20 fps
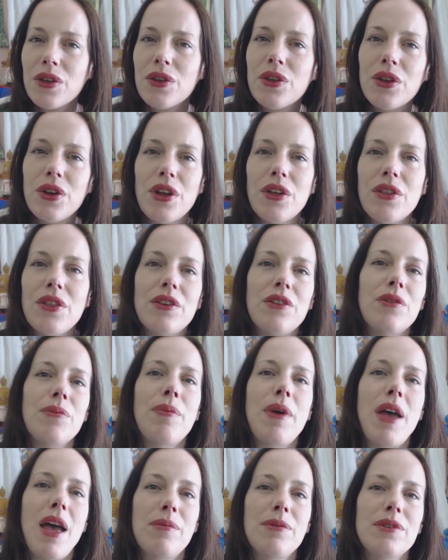You know, that you're
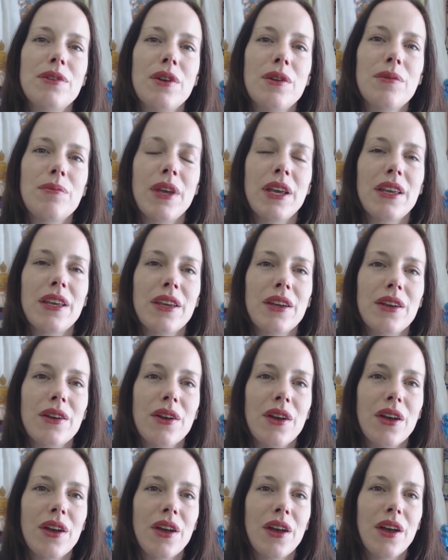perhaps not
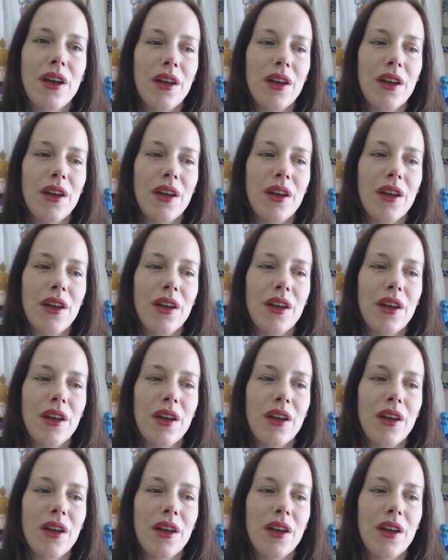making